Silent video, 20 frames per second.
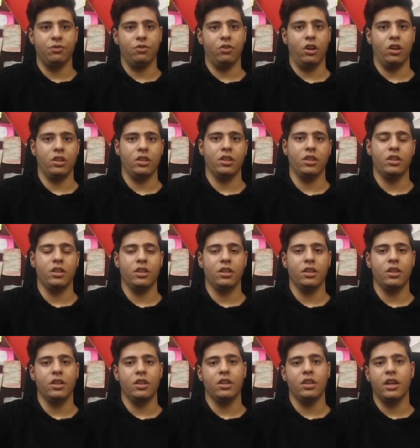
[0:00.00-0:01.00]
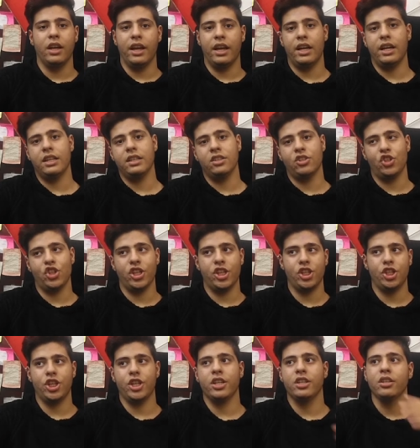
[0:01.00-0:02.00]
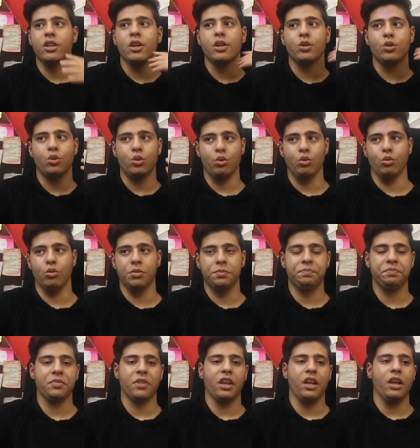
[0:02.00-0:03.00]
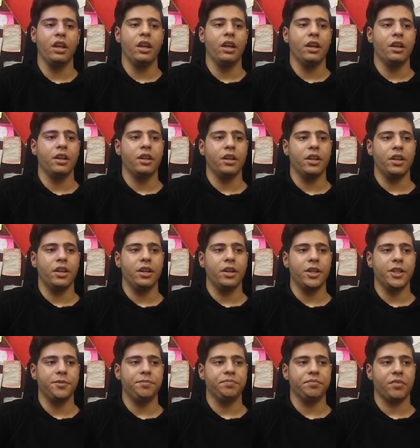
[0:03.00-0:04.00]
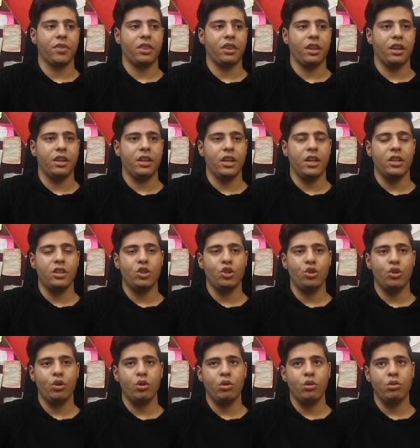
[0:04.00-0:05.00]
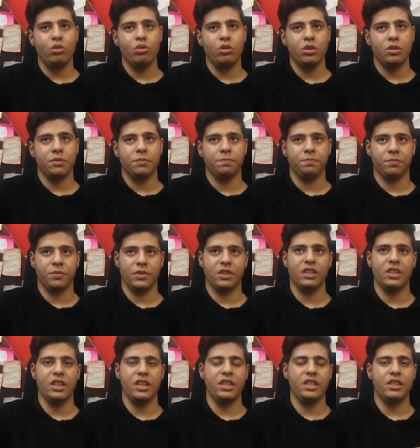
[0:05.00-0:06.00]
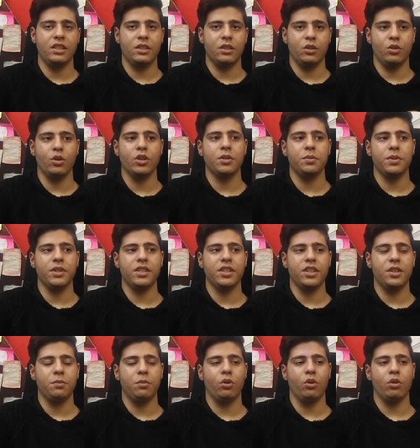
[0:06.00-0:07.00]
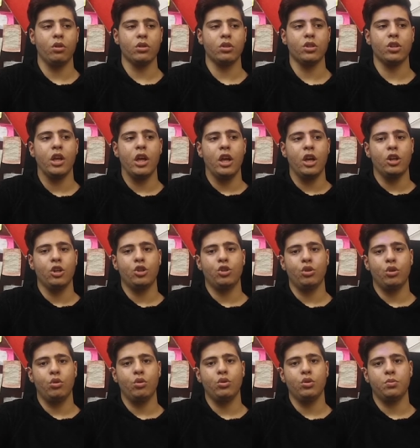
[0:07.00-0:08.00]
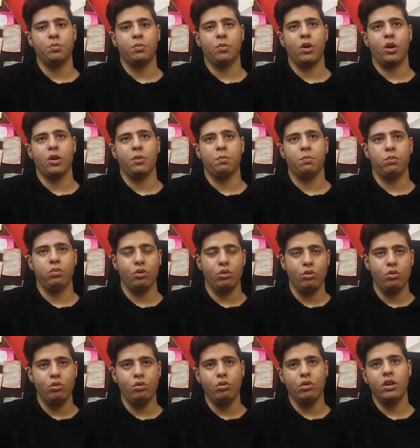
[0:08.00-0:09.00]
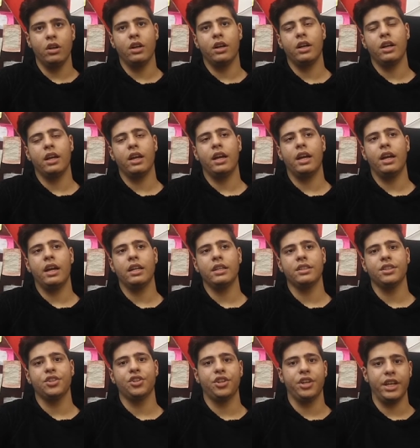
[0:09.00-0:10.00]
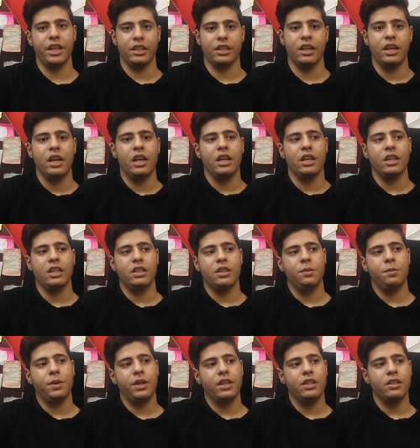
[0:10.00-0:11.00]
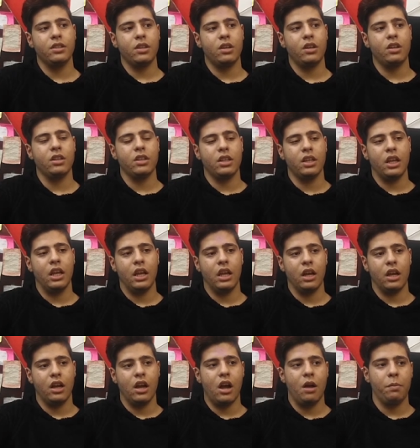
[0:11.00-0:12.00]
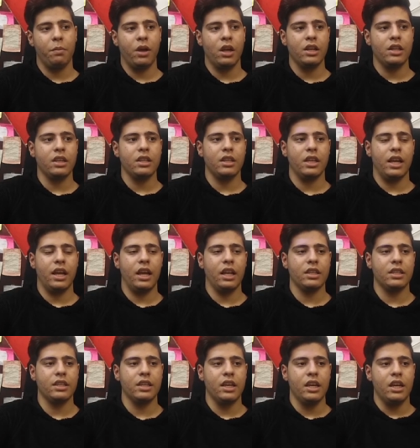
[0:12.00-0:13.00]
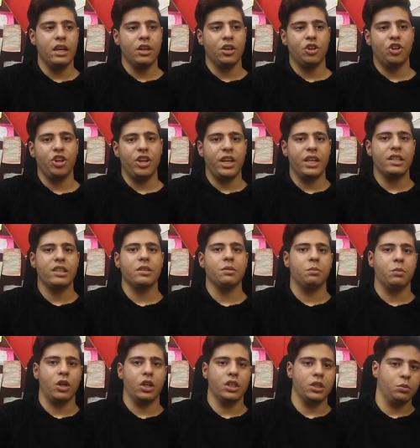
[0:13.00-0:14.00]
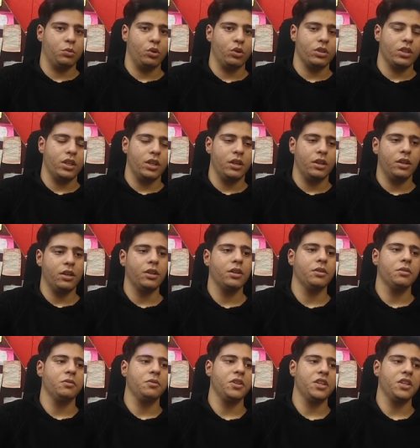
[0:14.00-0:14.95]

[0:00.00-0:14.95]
1 and generation 2 uh, it shows these USB 3 ports shows by blue and red it depends on the company that create the motherboards. We